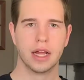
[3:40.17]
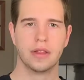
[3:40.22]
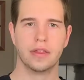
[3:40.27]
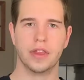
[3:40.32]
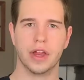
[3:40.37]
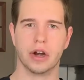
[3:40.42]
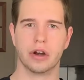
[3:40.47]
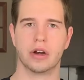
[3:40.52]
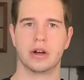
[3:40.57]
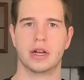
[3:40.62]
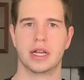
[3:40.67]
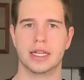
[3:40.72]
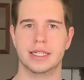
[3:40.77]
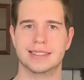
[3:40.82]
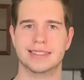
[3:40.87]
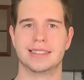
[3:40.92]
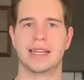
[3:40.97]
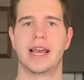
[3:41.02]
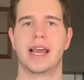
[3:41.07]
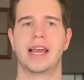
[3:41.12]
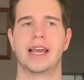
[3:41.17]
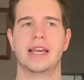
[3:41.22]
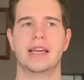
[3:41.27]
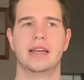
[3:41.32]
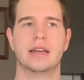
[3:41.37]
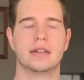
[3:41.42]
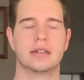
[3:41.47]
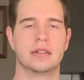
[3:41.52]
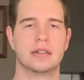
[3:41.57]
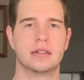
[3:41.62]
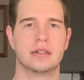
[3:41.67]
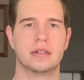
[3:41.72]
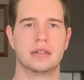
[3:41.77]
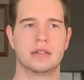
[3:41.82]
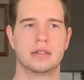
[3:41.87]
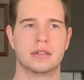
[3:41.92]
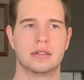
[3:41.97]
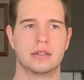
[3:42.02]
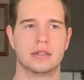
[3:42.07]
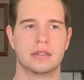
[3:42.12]
there is a
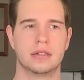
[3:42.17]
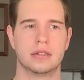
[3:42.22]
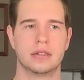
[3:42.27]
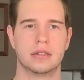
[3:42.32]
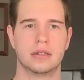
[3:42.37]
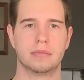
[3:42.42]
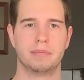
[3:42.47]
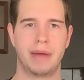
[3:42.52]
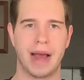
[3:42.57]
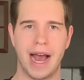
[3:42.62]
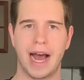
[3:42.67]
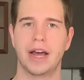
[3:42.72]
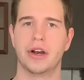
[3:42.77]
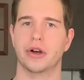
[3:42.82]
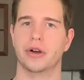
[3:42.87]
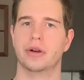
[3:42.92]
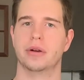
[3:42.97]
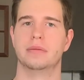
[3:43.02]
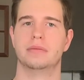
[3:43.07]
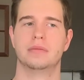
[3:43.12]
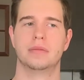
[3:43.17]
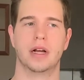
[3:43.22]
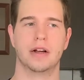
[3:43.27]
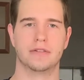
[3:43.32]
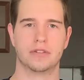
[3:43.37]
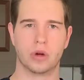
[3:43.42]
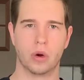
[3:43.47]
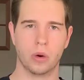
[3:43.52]
pattern of